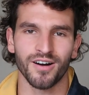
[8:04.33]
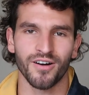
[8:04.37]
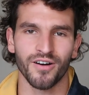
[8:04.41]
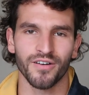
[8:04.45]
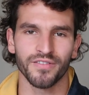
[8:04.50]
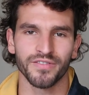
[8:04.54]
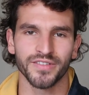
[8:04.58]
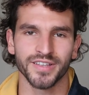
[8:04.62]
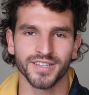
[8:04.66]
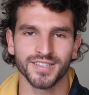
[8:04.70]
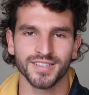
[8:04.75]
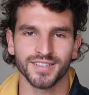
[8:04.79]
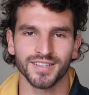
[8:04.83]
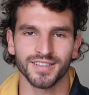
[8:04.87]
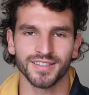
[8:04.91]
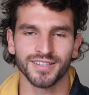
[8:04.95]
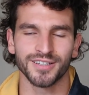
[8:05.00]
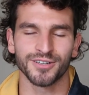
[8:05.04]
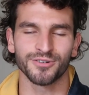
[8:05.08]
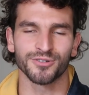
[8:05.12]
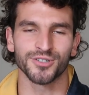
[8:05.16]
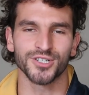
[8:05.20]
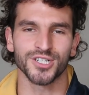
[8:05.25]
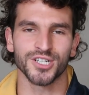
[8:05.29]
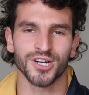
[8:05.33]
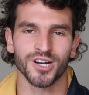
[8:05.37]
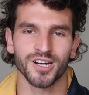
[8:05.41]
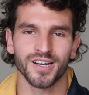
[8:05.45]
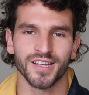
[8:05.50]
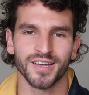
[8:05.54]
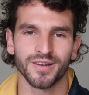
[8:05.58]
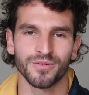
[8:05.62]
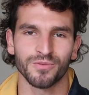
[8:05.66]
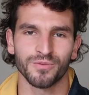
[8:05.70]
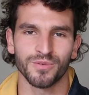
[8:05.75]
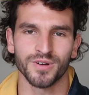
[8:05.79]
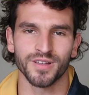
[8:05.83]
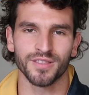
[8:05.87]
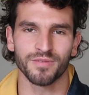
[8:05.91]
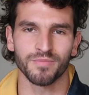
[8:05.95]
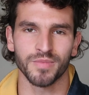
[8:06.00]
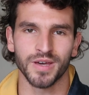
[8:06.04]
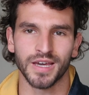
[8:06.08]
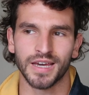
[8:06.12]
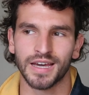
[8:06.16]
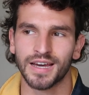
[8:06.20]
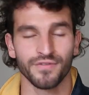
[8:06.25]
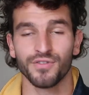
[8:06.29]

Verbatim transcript: on this little journey with me.